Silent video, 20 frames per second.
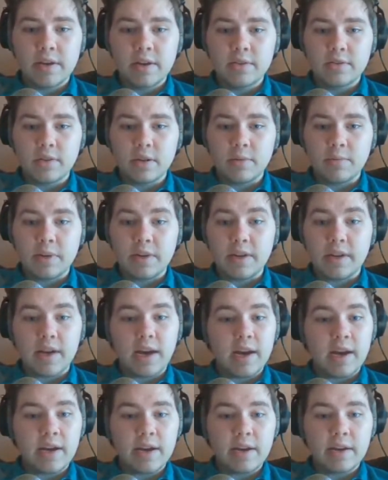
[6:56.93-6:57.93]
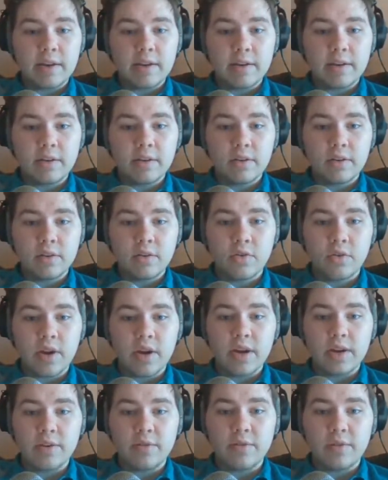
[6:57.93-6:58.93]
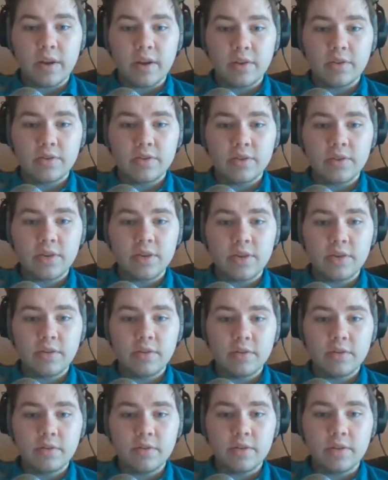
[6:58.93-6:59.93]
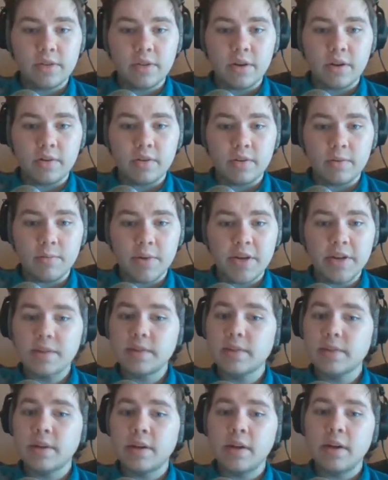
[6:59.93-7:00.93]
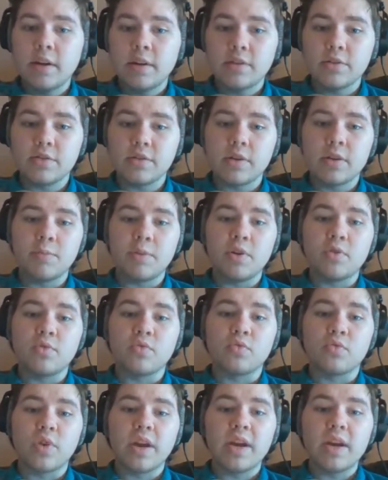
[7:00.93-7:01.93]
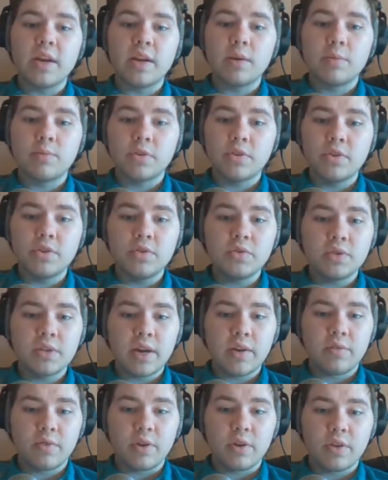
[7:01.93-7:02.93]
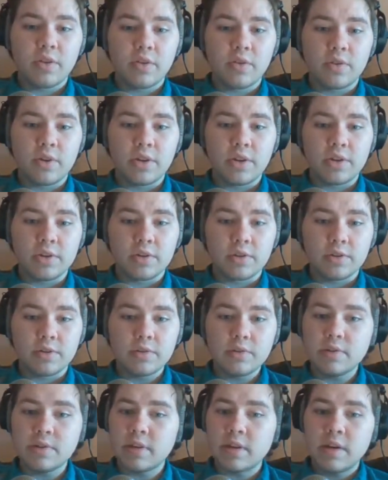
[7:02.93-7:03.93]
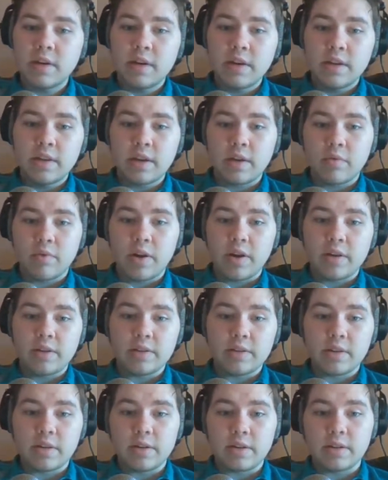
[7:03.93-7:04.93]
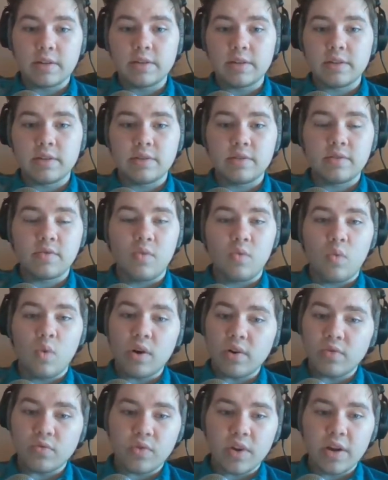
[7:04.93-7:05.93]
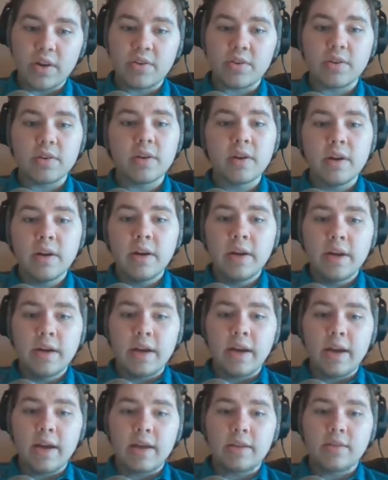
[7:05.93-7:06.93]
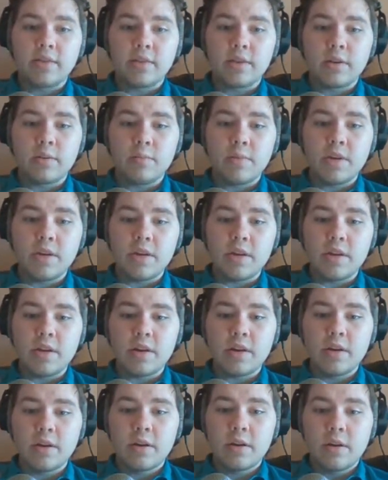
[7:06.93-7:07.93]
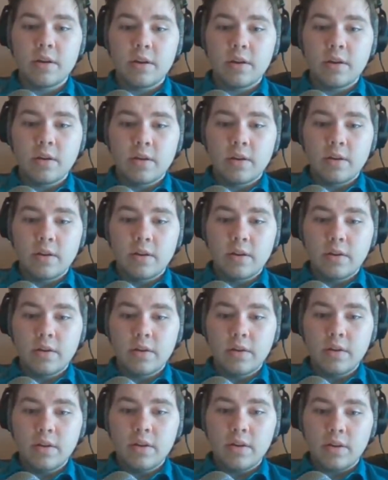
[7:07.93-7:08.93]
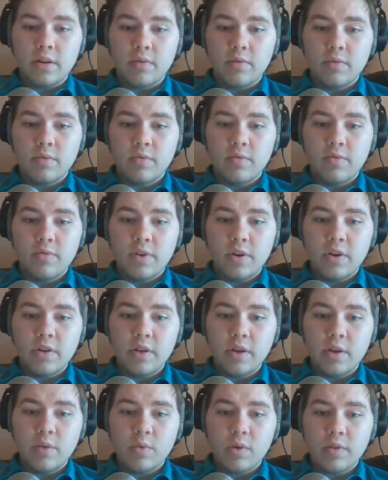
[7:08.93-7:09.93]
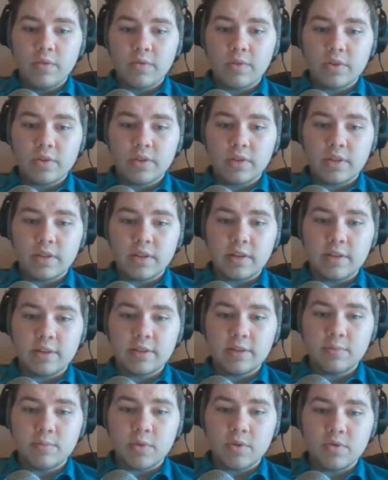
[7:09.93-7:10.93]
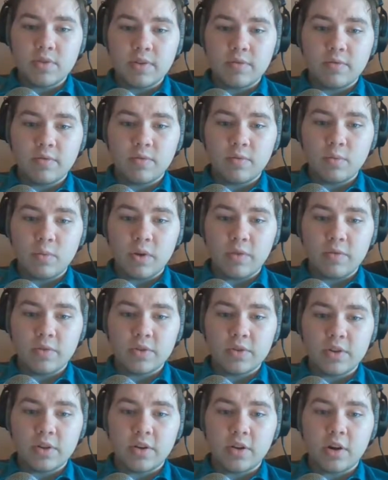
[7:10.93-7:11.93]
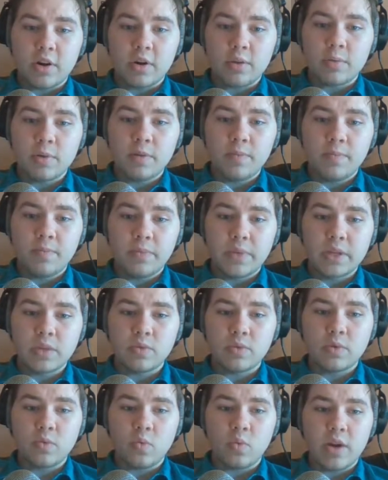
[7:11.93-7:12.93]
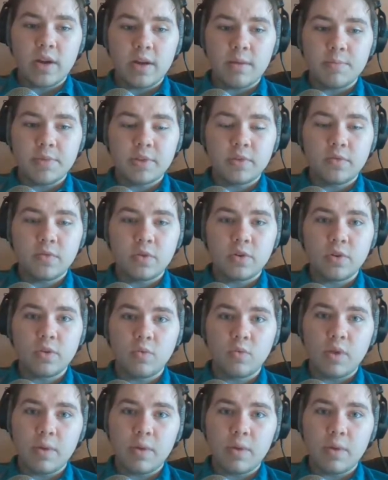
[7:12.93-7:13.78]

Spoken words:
There's going to be 9 gray defenders here to guard the base. There's going to be a raid produced every 30 turns. That raid is going to consist of 1 raider, and they're going to be, you know, fairly well-versed in things, mostly well-versed in armor. That's what the WAM is for.